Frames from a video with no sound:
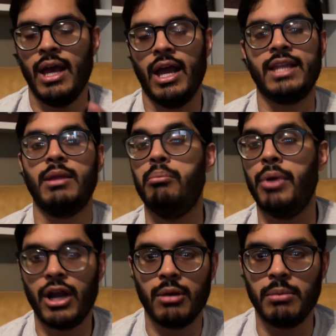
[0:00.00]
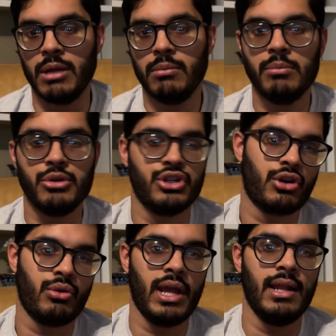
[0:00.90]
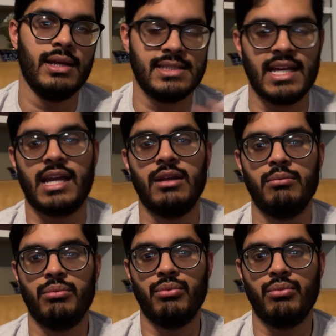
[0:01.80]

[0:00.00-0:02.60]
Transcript: at the bare minimum, you should create a second